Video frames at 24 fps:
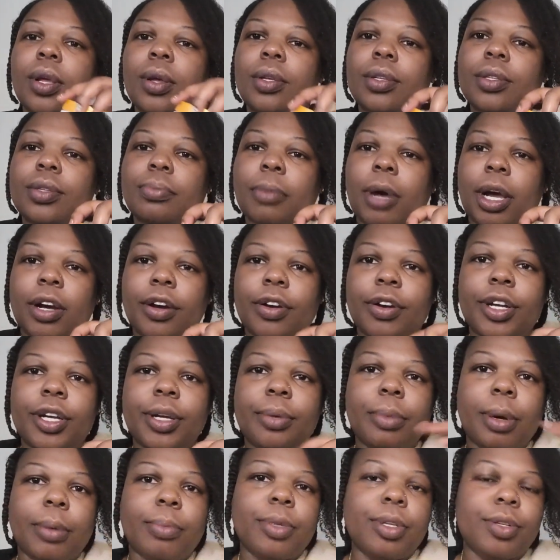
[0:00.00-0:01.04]
It's my
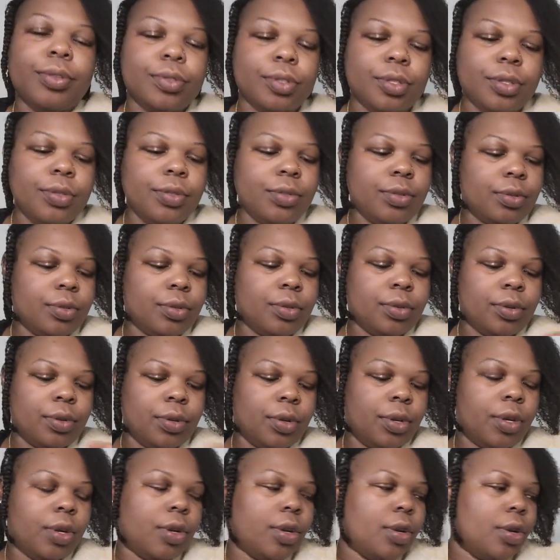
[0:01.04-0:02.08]
cream I'm using.
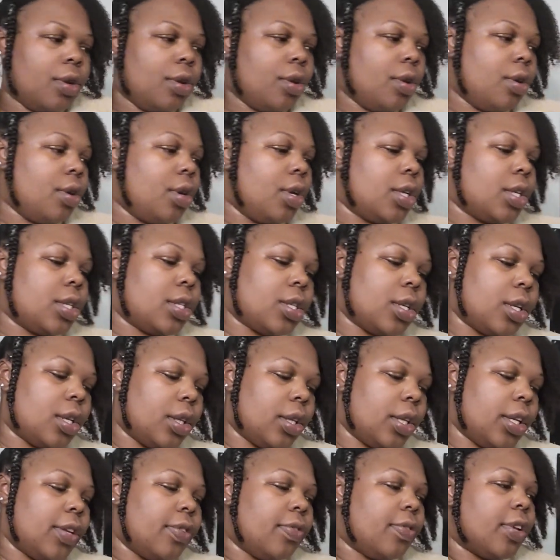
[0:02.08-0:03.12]
It's a
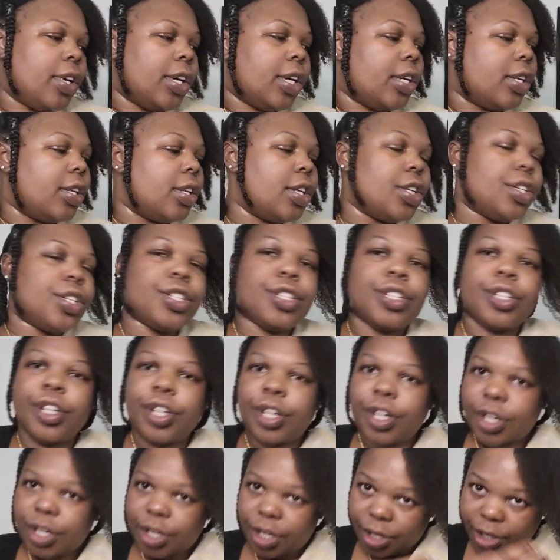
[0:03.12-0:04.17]
leave-in
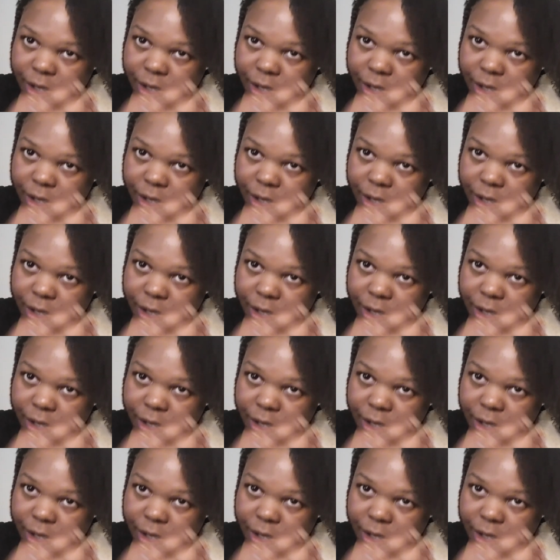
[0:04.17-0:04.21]
conditioner.